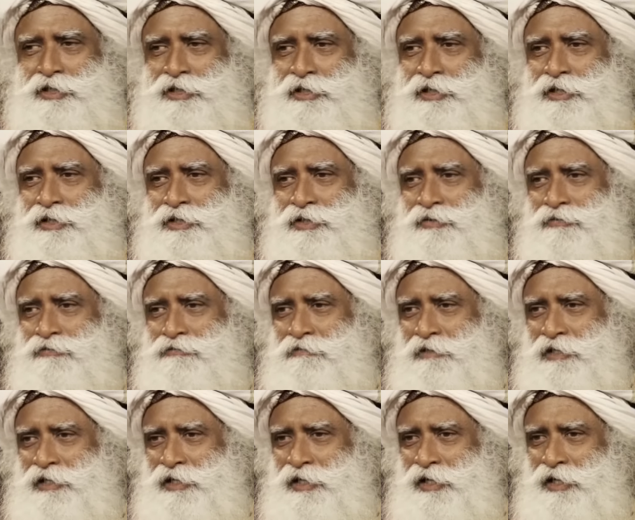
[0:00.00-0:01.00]
tears of
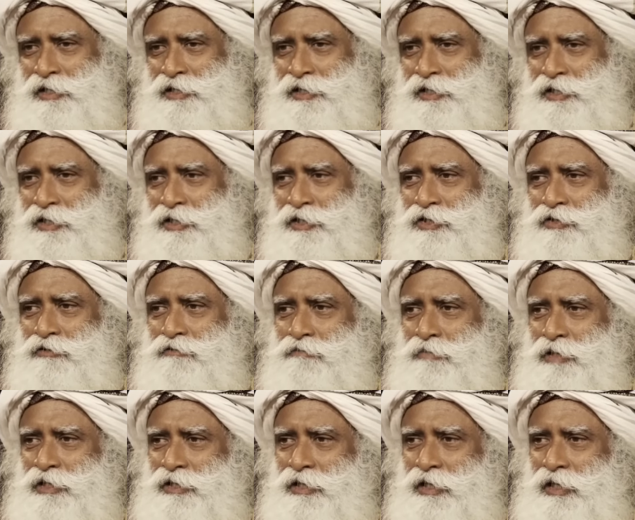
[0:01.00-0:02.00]
fear, tears of
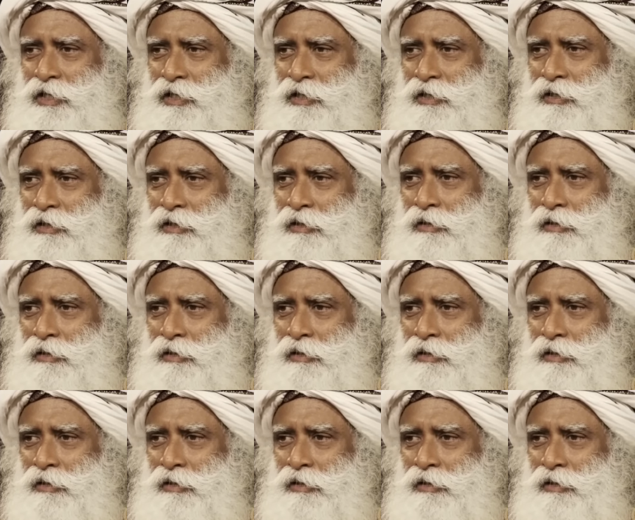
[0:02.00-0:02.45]
misery,